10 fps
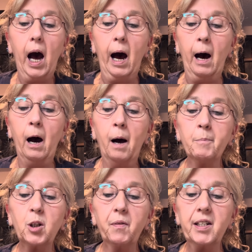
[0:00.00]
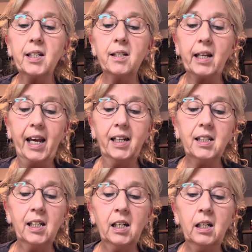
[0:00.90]
So this is
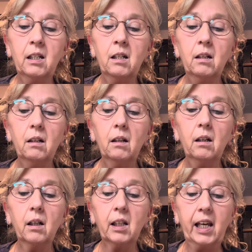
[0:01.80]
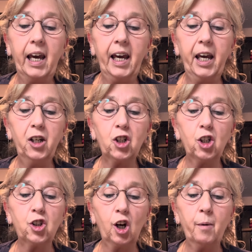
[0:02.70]
18 gauge
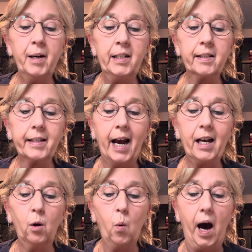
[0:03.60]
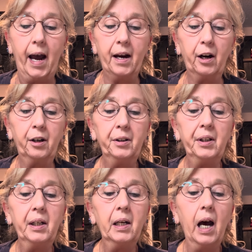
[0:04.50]
German style wire.
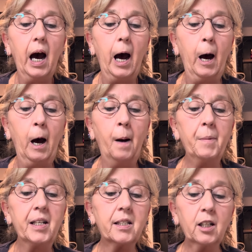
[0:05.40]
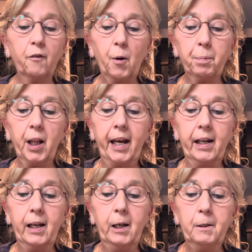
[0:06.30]
It's silver
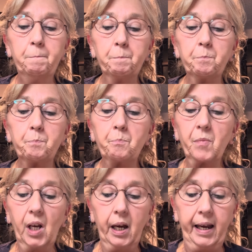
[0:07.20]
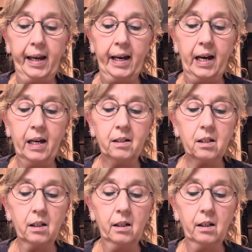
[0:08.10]
plated, and